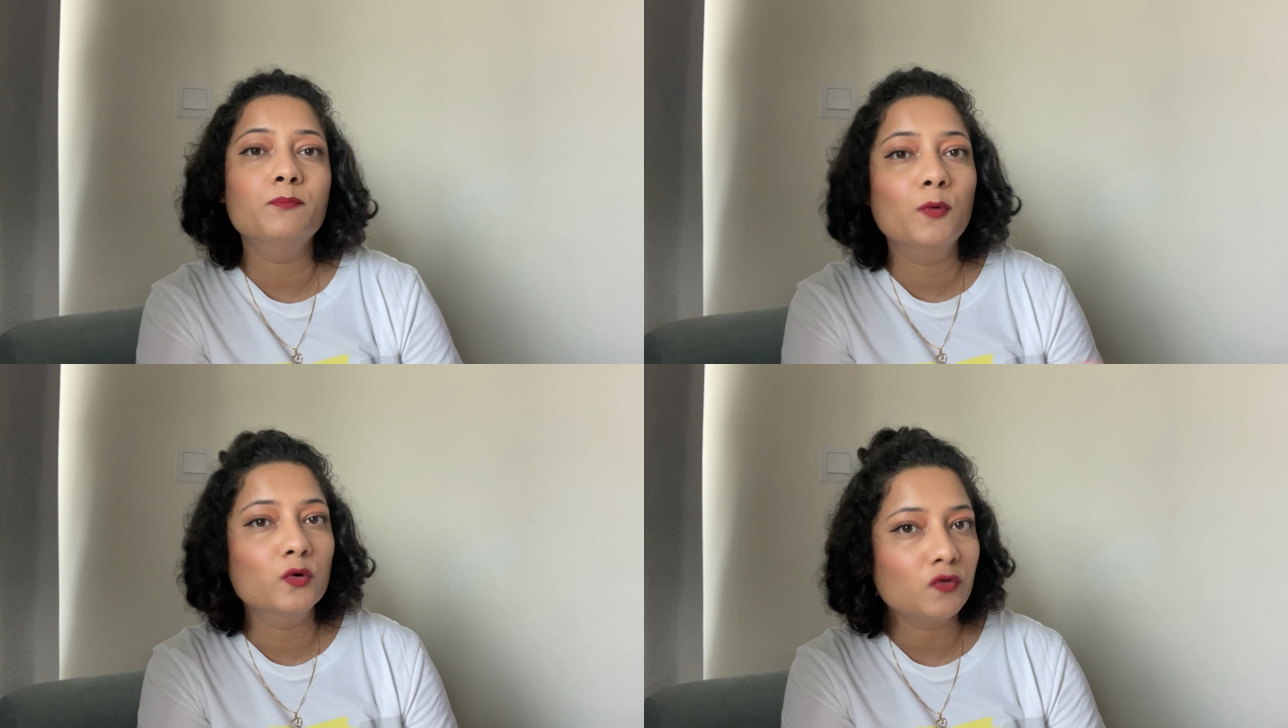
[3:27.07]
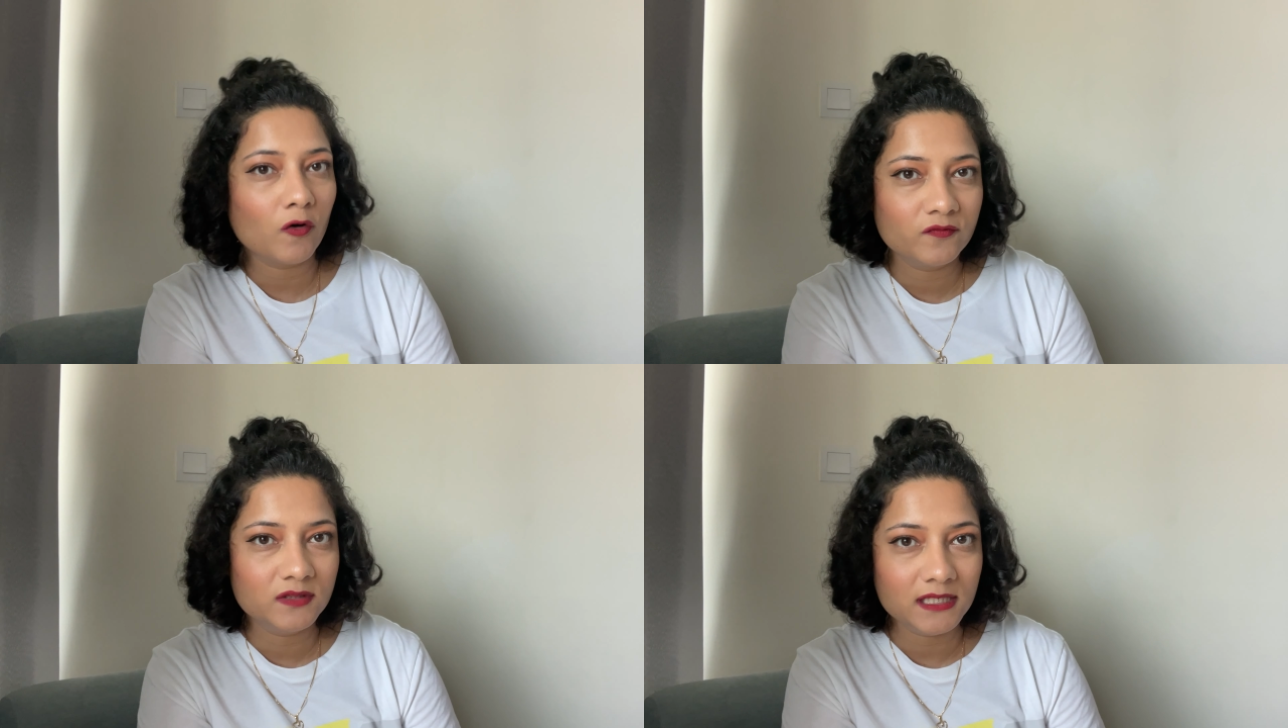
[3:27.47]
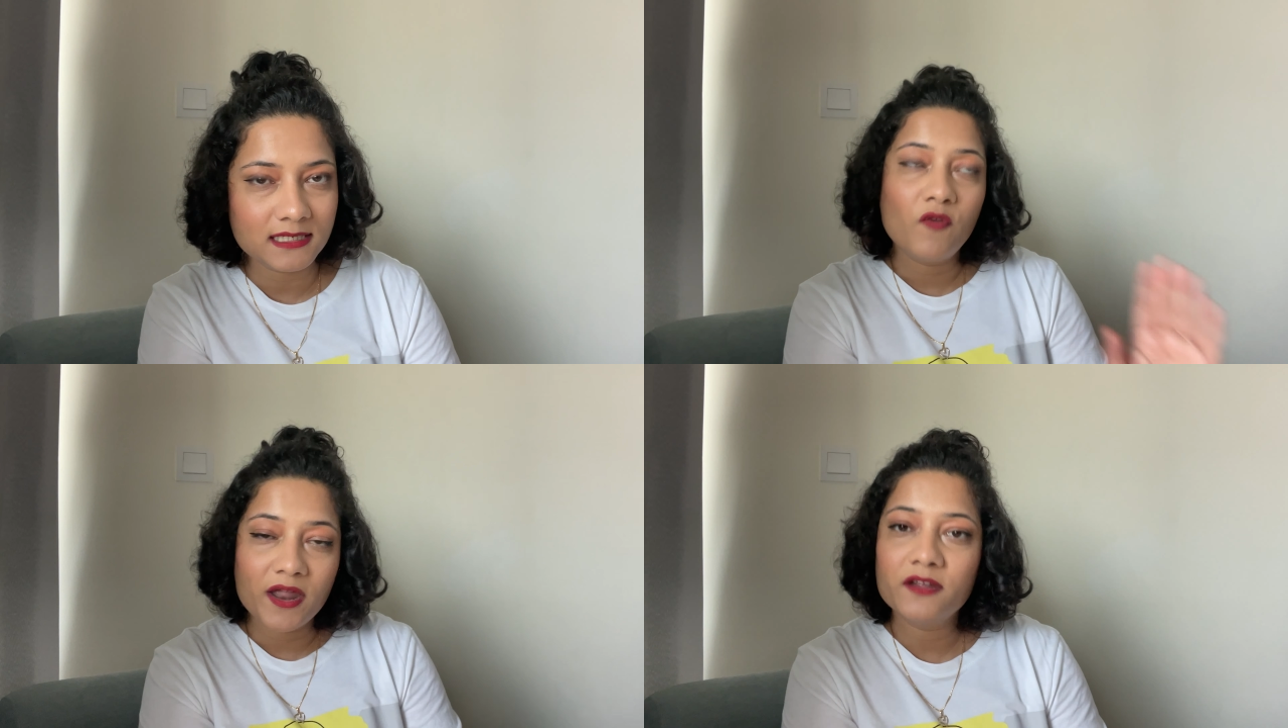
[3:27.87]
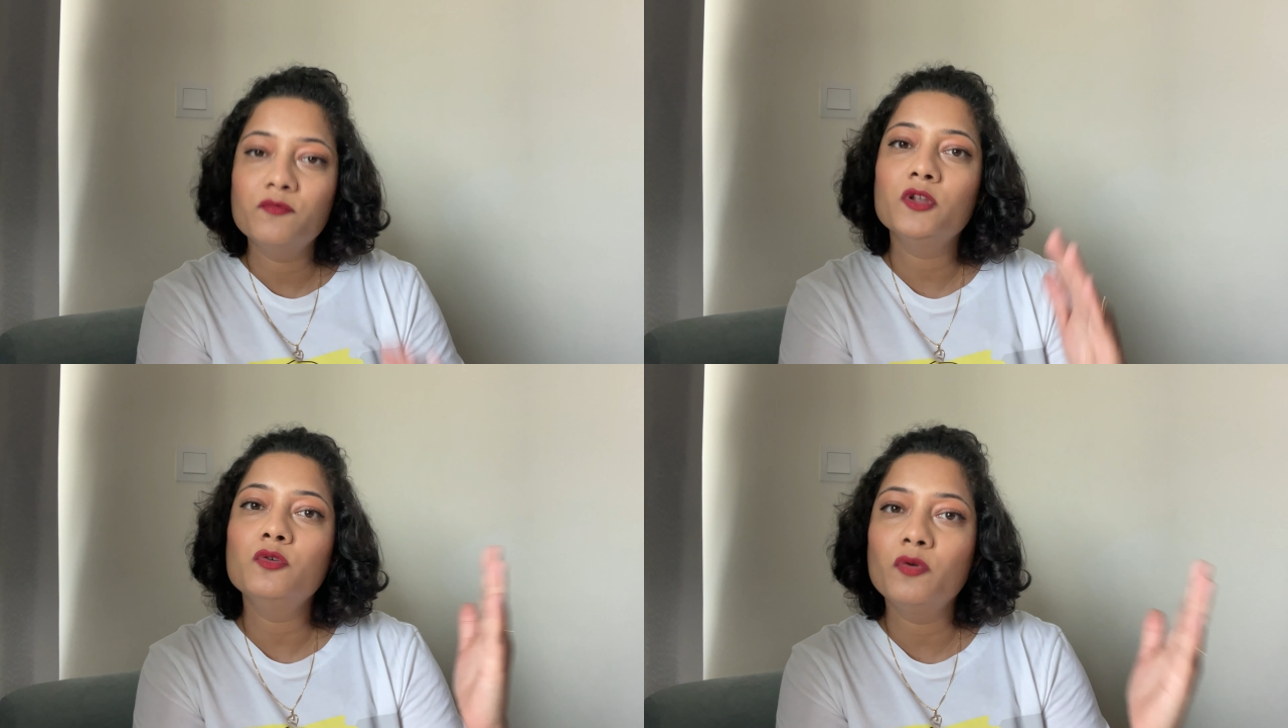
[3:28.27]
both of these
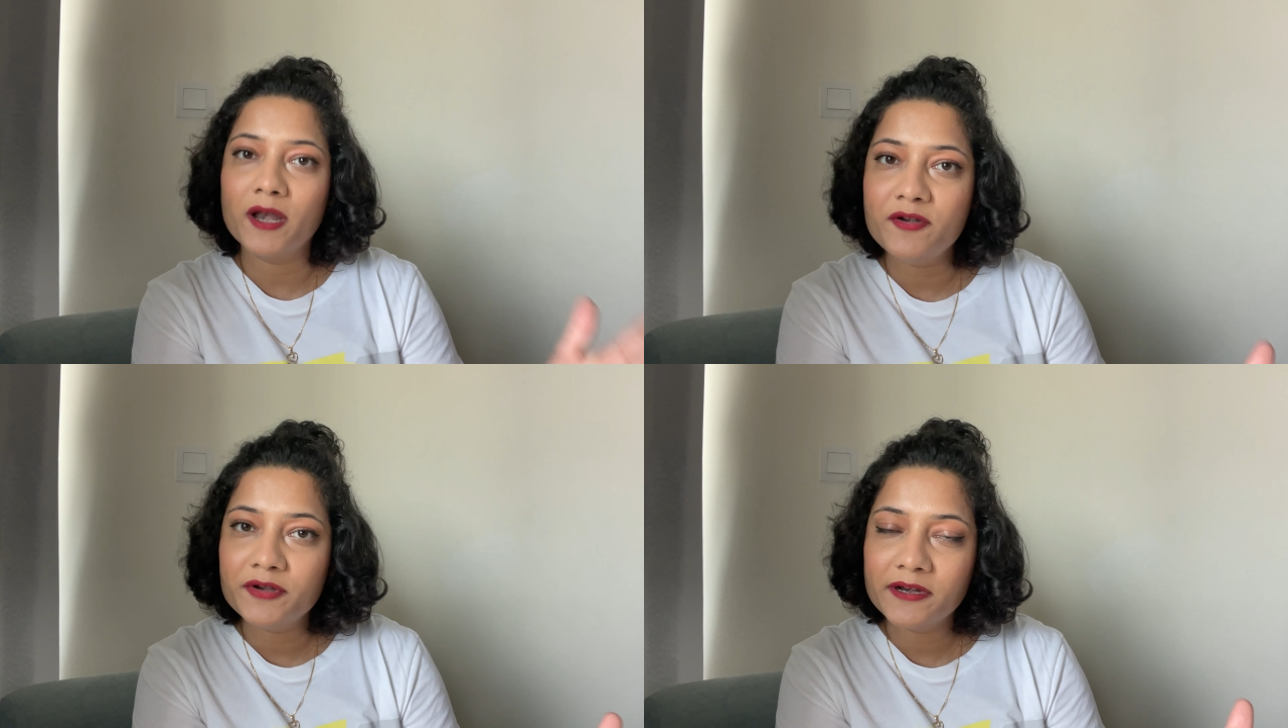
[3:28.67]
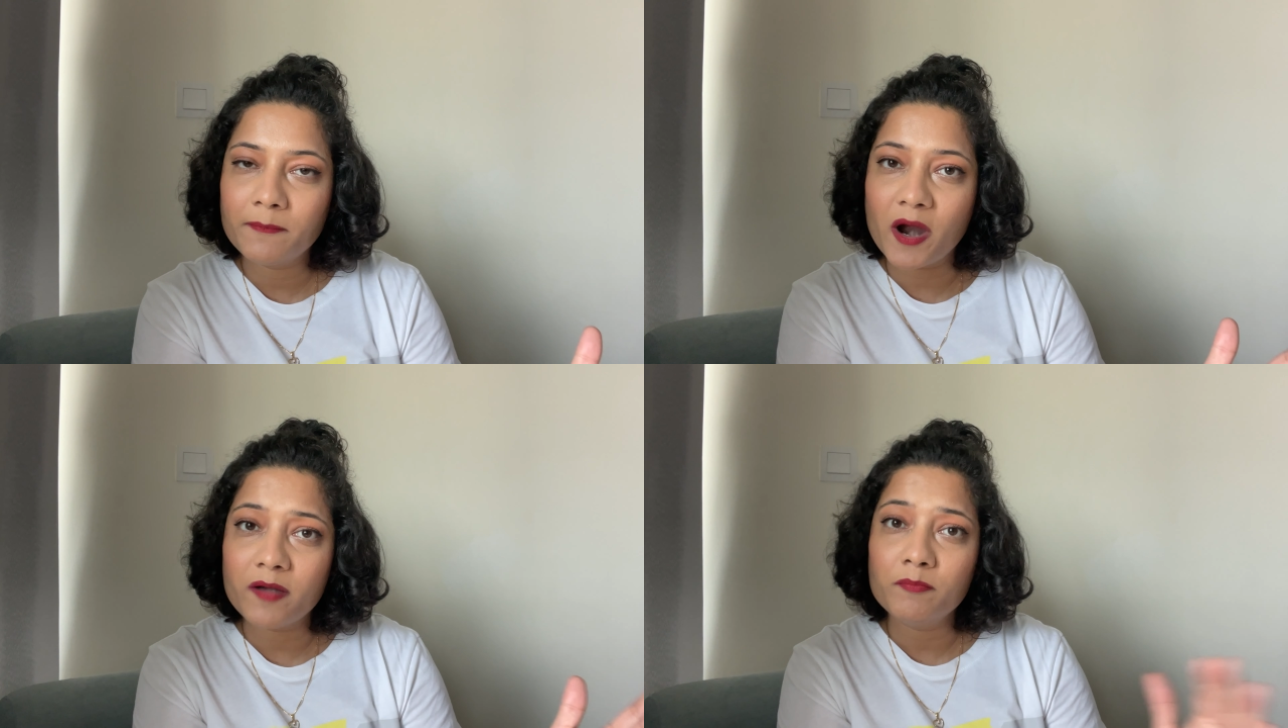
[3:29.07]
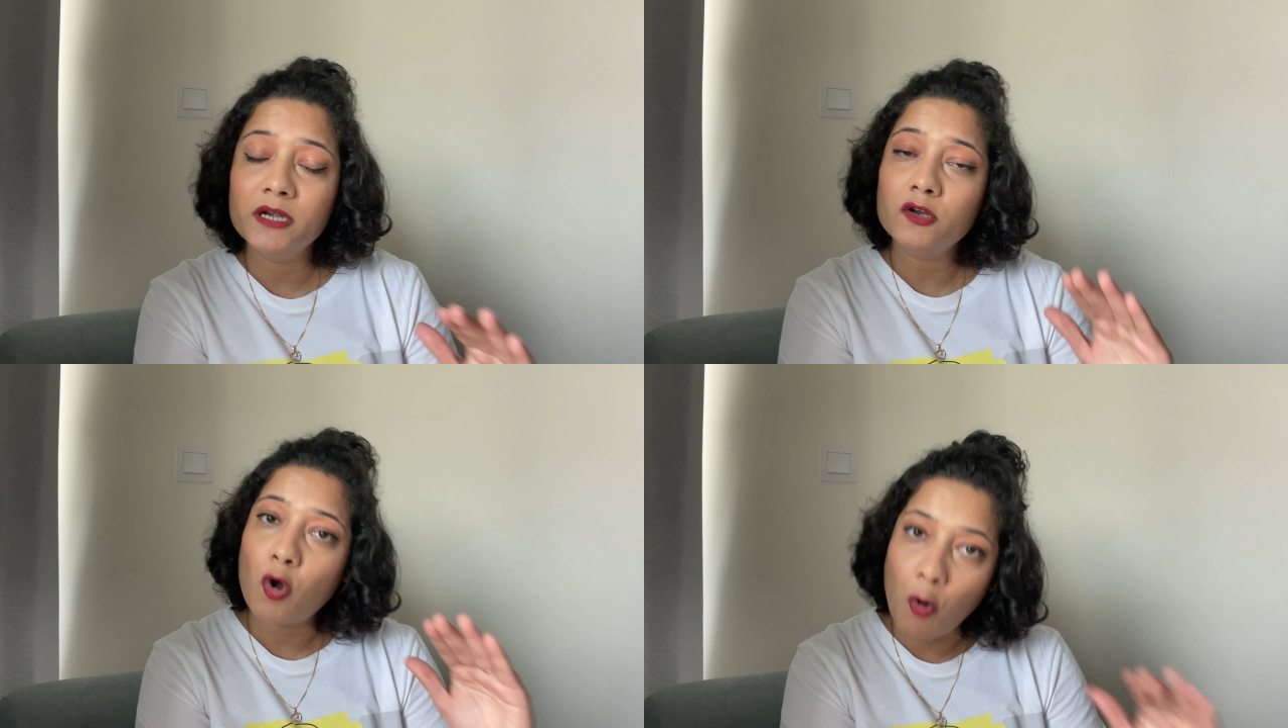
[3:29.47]
whenever you rent an apartment